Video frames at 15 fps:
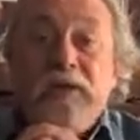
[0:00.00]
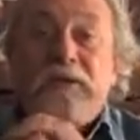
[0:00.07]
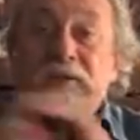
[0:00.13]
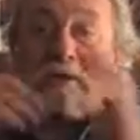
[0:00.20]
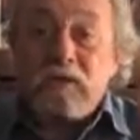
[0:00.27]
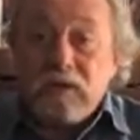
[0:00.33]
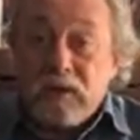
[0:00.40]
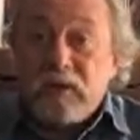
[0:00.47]

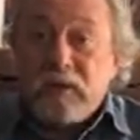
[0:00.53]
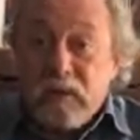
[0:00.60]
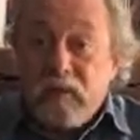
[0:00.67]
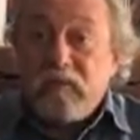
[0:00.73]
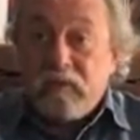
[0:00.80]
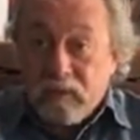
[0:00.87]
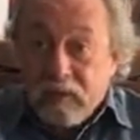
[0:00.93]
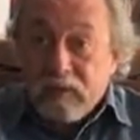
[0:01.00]
answer is I
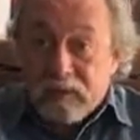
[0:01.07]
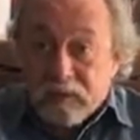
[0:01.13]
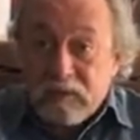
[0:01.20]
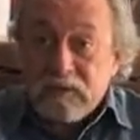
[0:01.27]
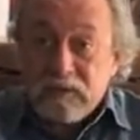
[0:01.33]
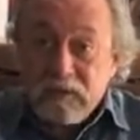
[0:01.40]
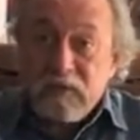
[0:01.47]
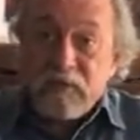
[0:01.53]
came for the
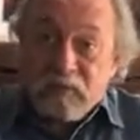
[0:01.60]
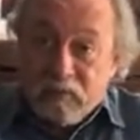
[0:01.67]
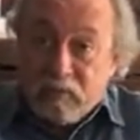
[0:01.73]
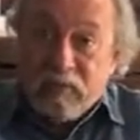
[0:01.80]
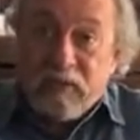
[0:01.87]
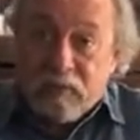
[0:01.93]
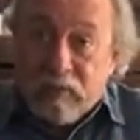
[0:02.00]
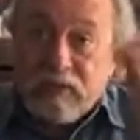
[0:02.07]
girls, and you've
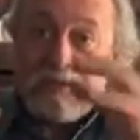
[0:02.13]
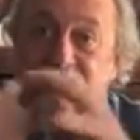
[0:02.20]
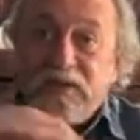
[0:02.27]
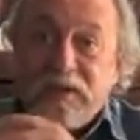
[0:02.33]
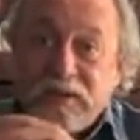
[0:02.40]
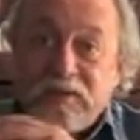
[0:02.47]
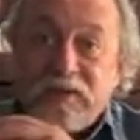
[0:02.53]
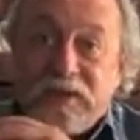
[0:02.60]
been to my
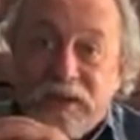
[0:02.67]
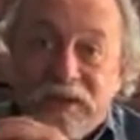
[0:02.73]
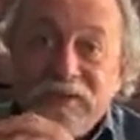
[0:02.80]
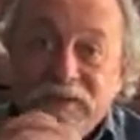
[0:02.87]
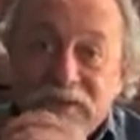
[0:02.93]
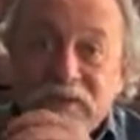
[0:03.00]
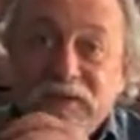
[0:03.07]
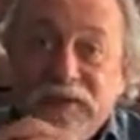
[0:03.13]
Sunday salon,
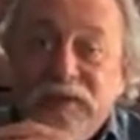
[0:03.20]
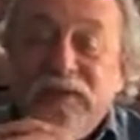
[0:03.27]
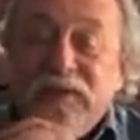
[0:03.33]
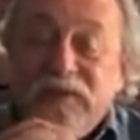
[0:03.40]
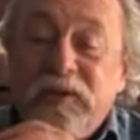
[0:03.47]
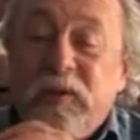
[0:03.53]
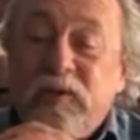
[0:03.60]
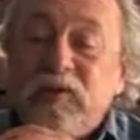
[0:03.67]
so
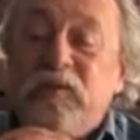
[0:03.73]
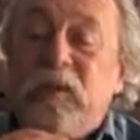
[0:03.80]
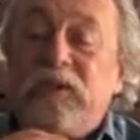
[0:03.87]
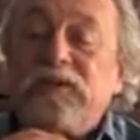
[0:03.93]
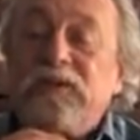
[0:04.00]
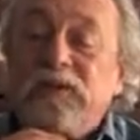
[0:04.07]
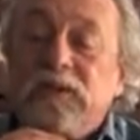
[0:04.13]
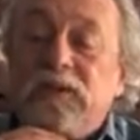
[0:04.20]
you know it's
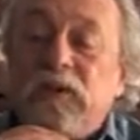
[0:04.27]
partially